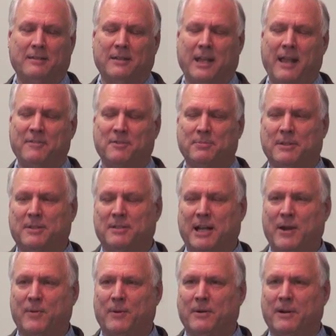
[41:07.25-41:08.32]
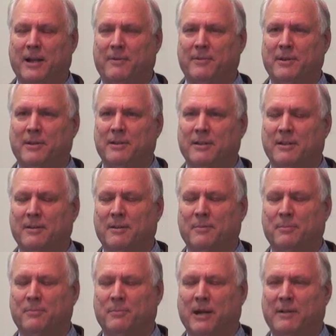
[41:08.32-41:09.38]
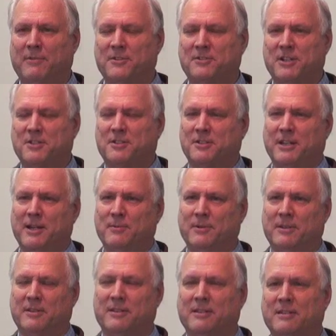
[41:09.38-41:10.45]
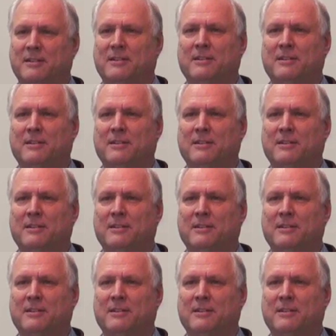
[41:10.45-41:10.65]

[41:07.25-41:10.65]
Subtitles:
Dave Smith and I were having breakfast yesterday with